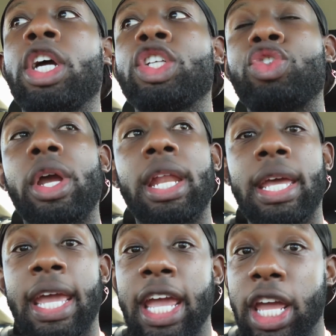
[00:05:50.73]

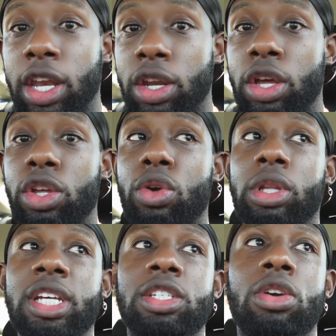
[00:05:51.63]
trading in your
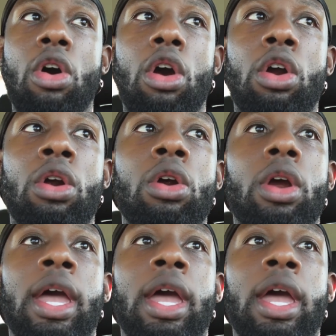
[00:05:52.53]
leased car